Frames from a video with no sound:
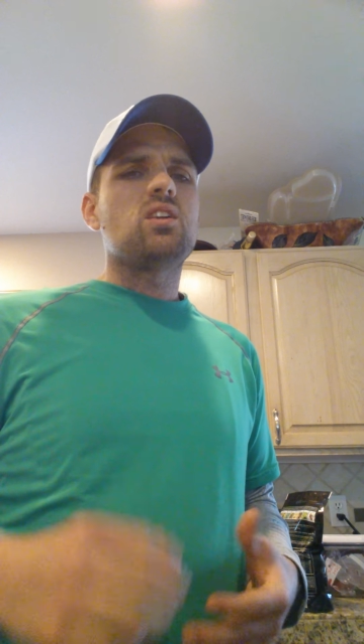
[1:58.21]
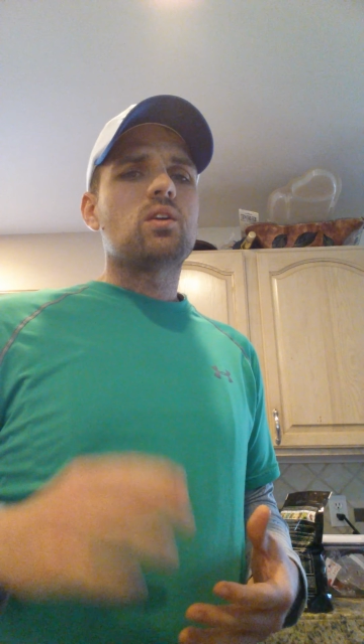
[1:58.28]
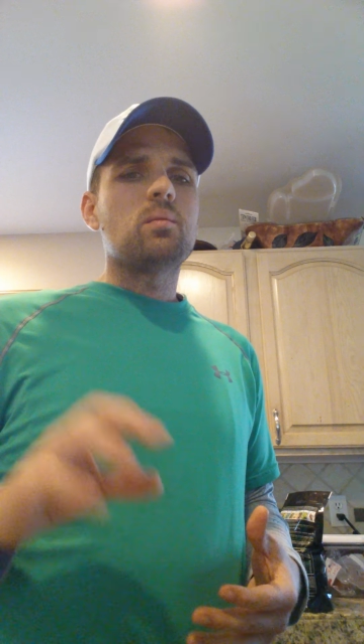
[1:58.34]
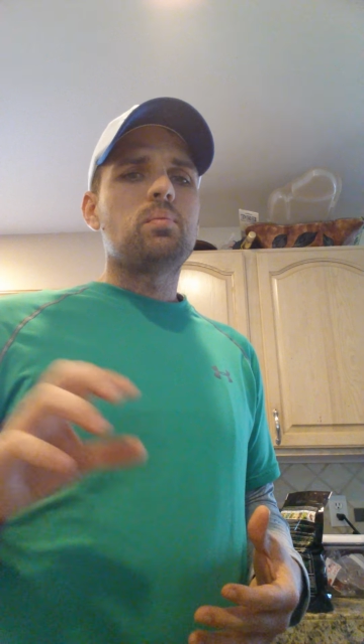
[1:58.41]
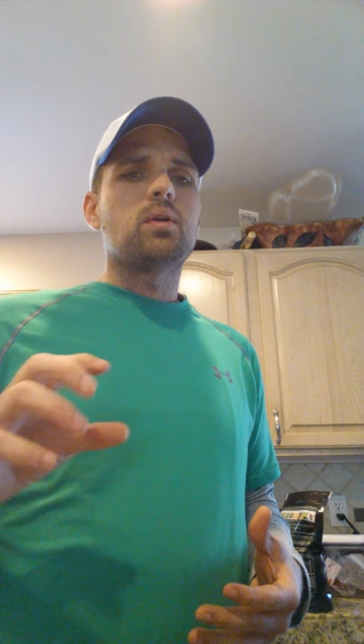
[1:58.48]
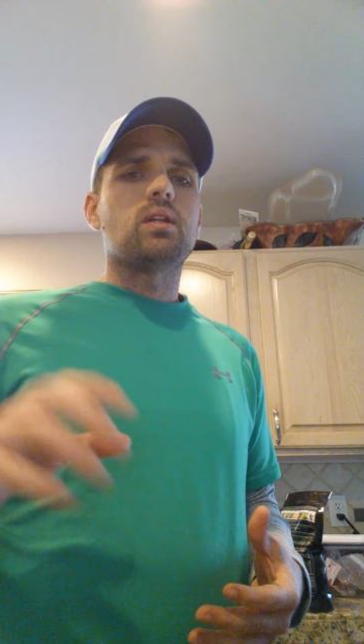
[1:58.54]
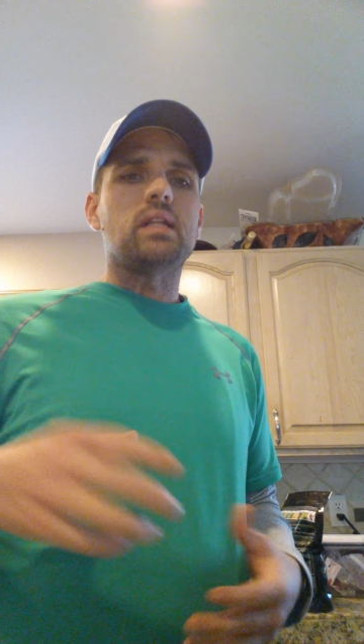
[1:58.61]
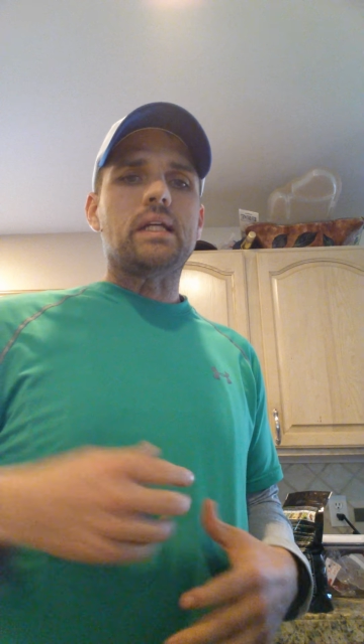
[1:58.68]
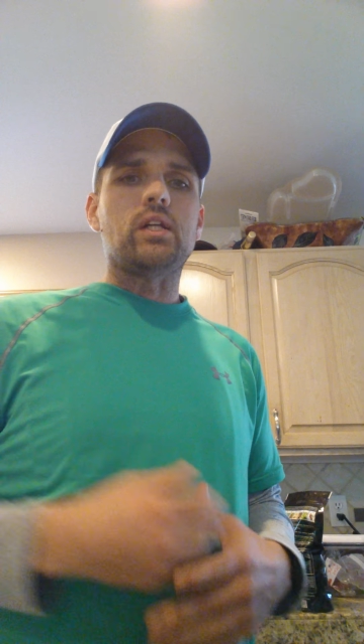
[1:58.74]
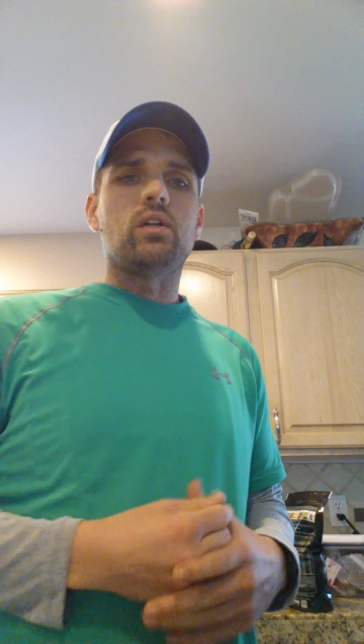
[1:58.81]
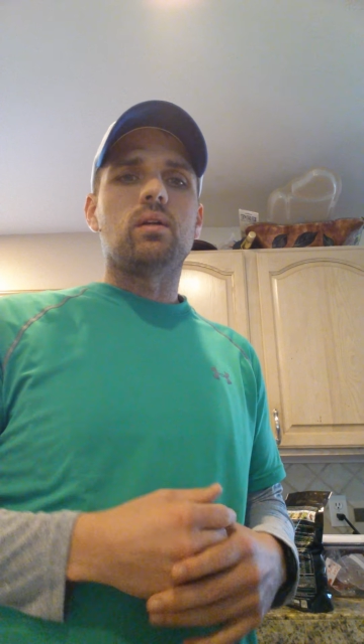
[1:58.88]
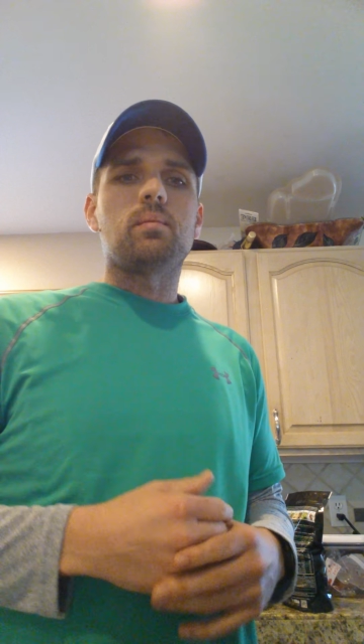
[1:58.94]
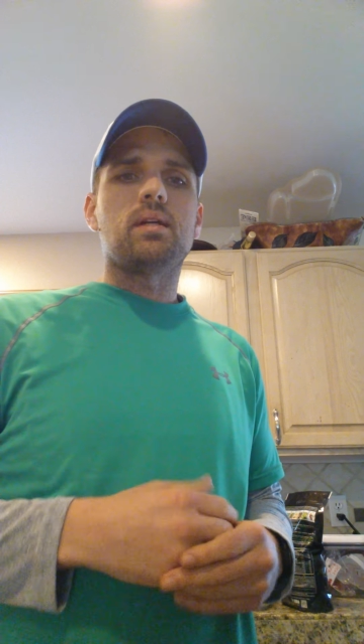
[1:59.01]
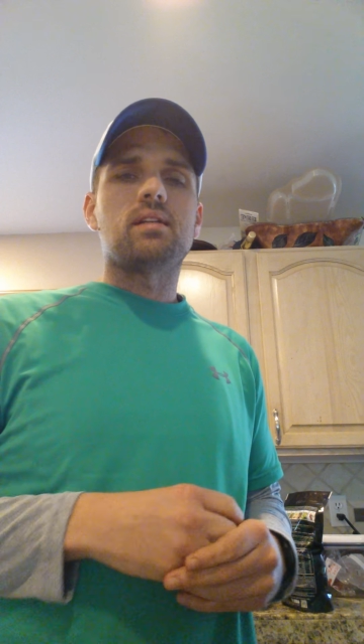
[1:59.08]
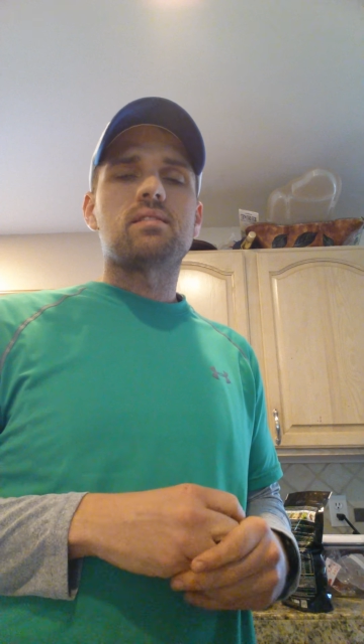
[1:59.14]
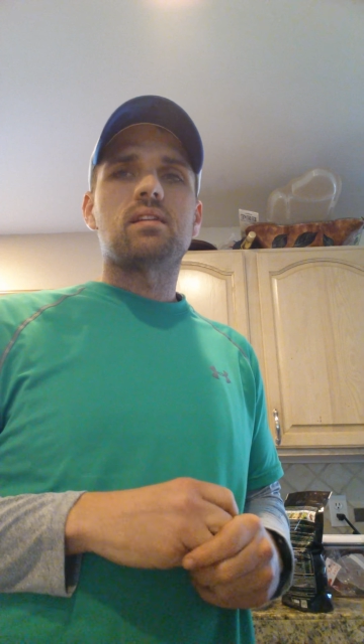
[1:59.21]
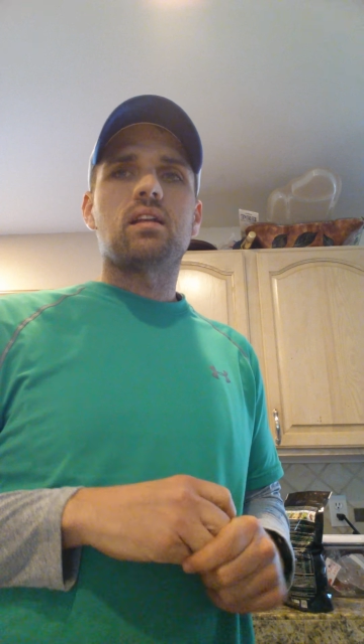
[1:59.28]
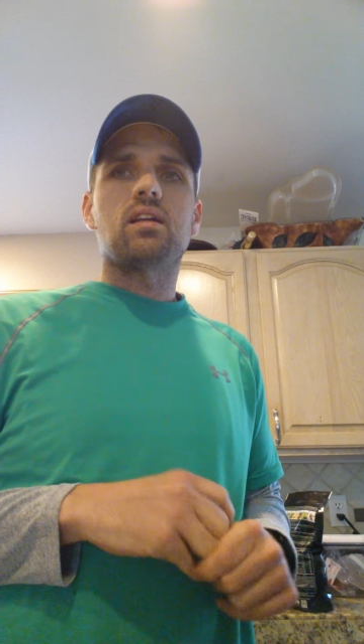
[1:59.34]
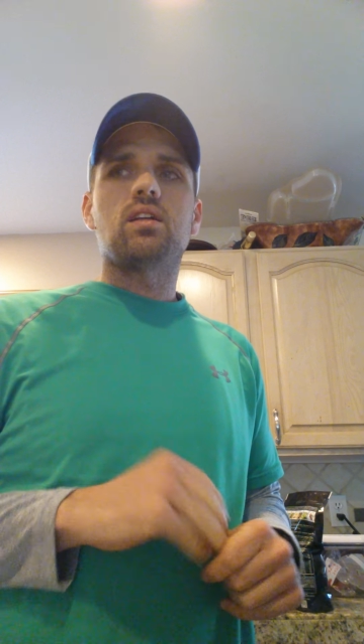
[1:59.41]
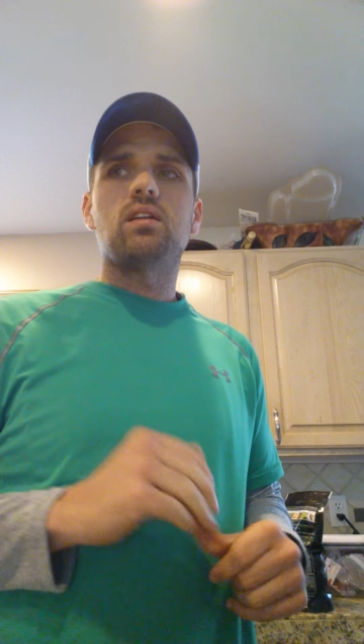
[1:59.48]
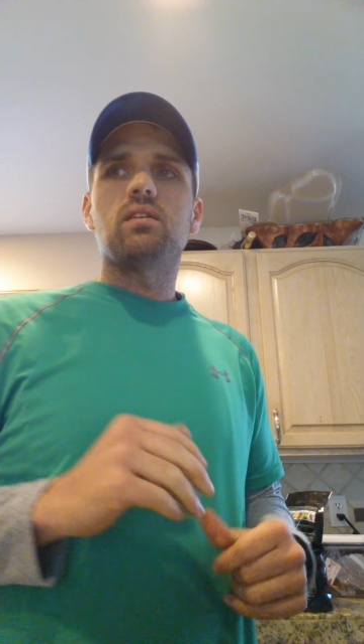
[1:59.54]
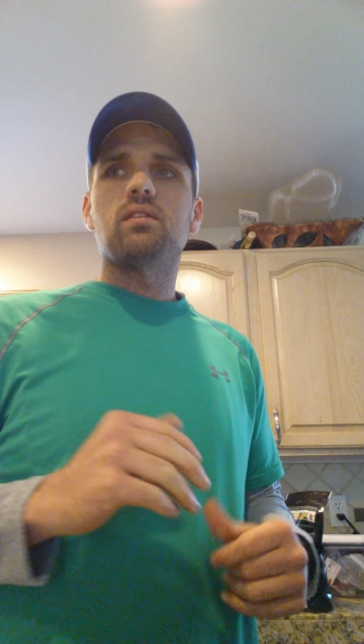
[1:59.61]
You can put a little. I mean, it's not
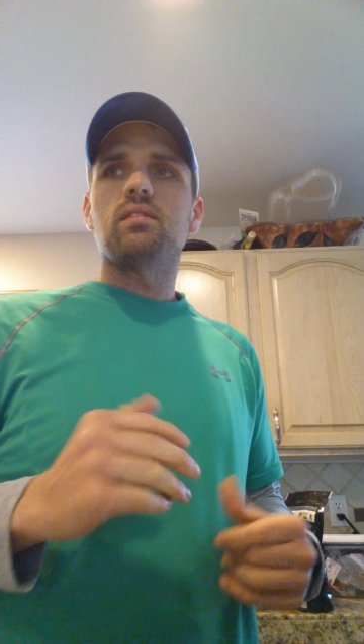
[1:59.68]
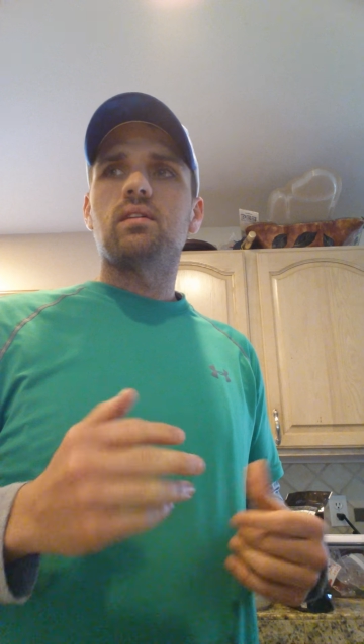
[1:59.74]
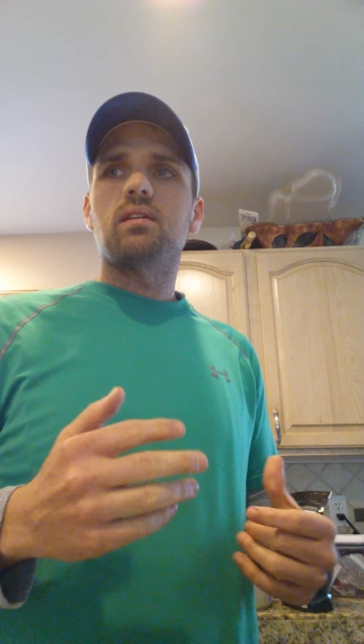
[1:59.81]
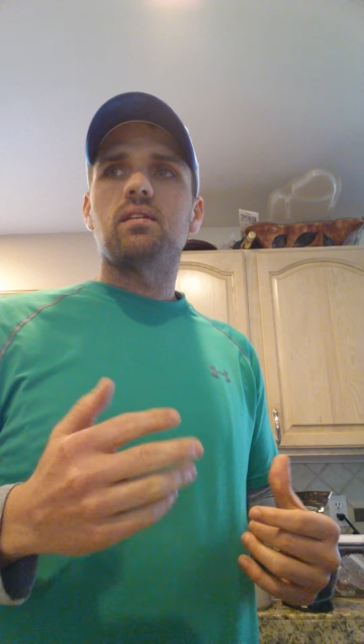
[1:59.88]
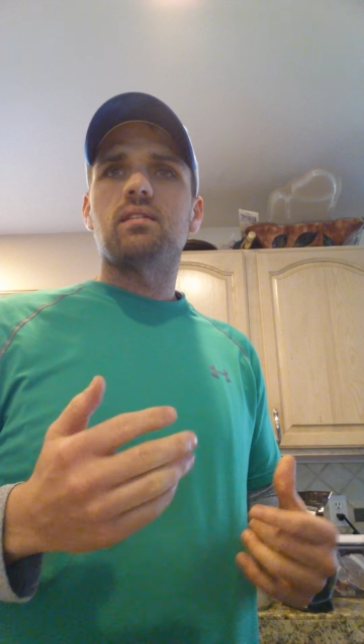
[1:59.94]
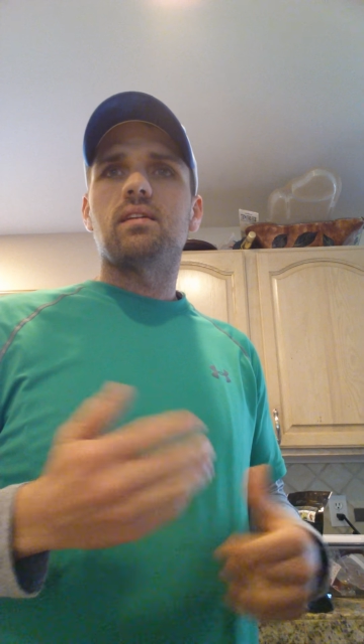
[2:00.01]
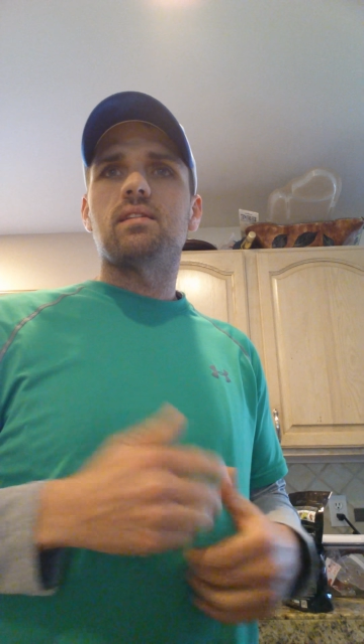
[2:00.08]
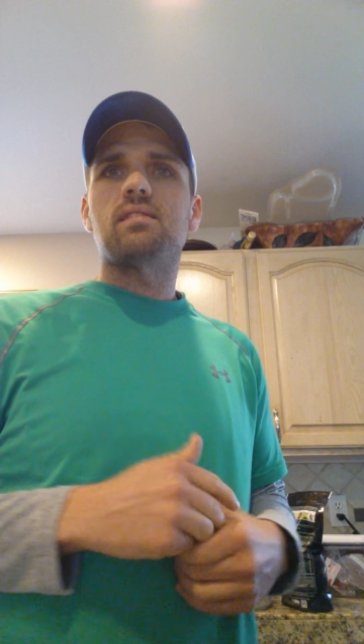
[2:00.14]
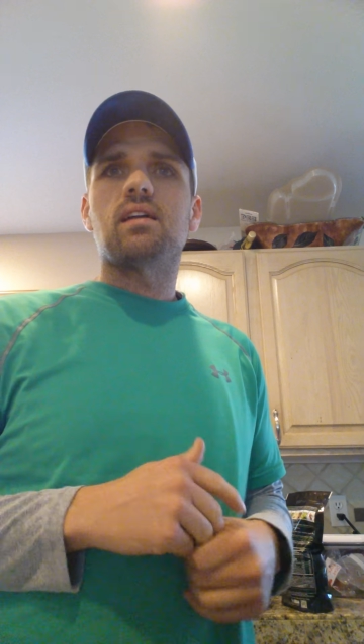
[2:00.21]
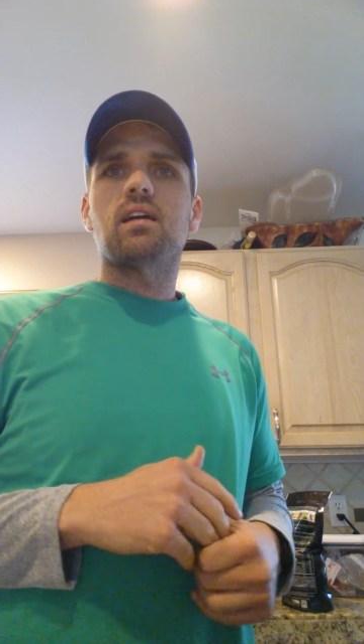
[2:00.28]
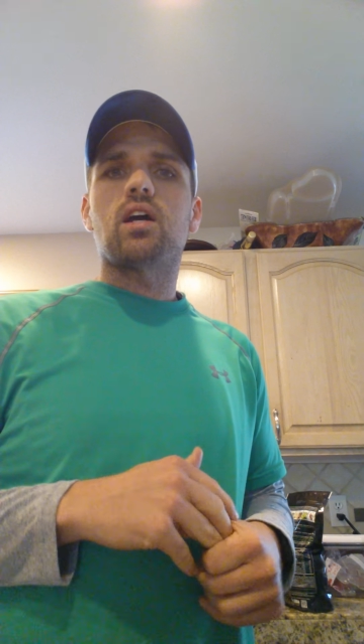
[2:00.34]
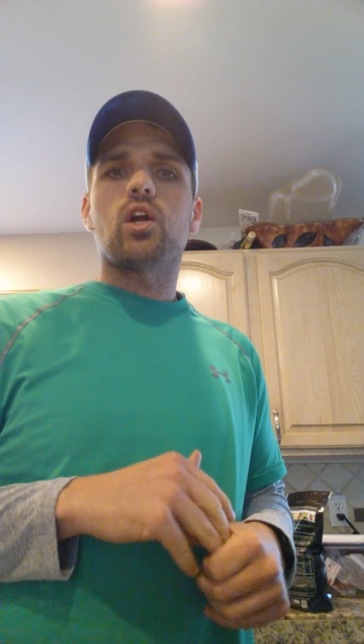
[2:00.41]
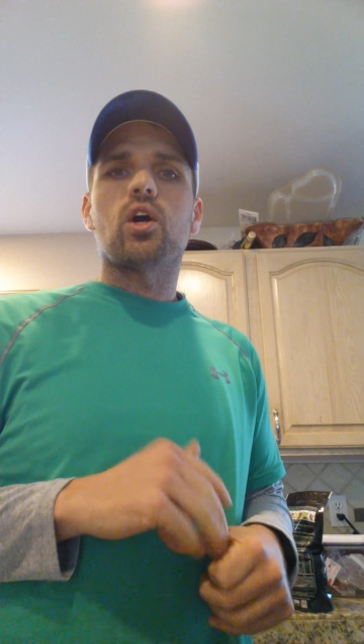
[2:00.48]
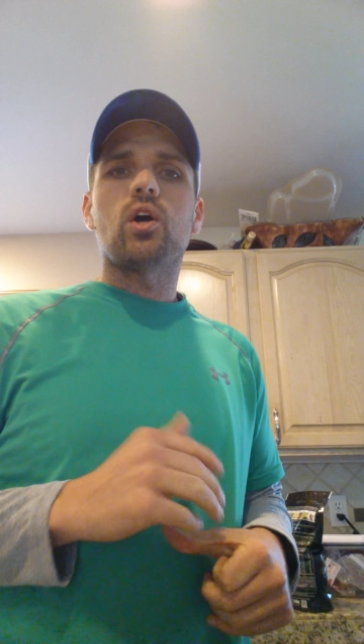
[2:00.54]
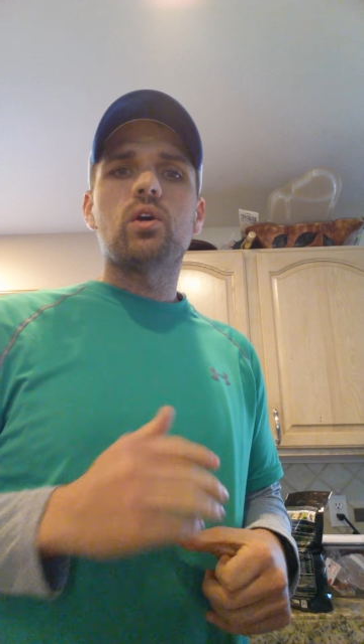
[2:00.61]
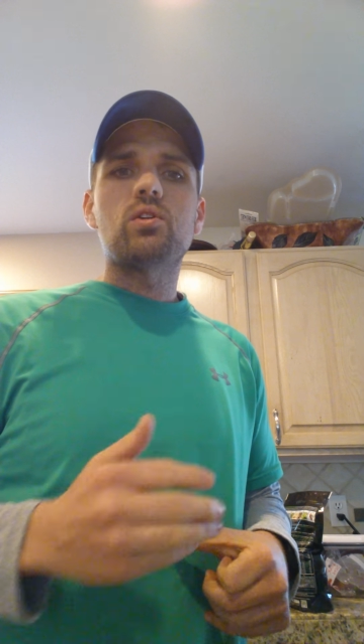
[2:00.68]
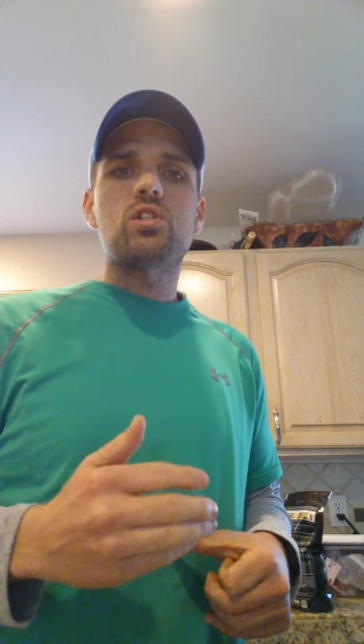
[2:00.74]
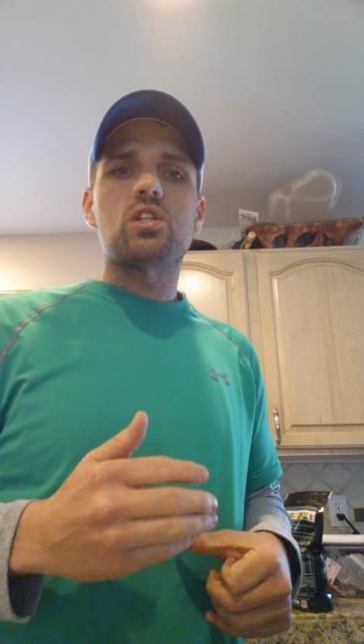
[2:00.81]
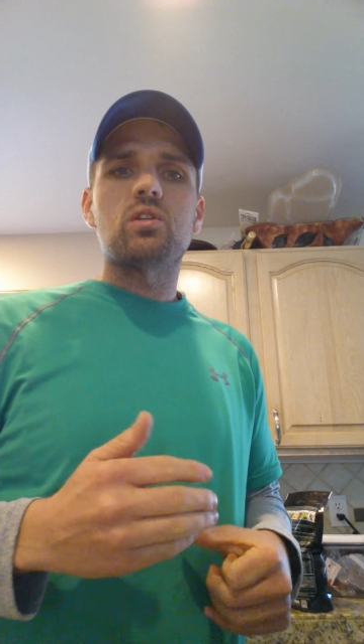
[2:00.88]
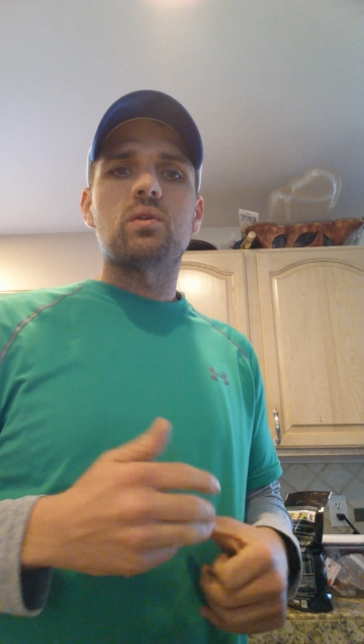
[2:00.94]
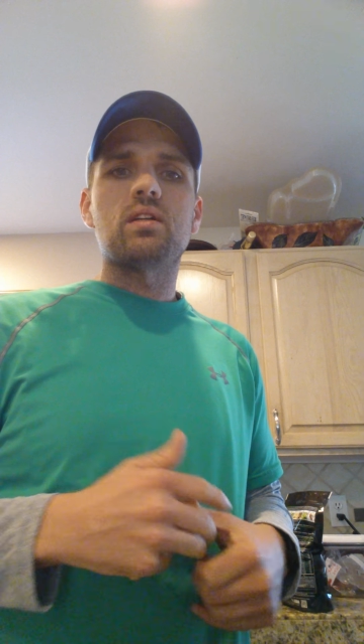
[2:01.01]
going to hurt you.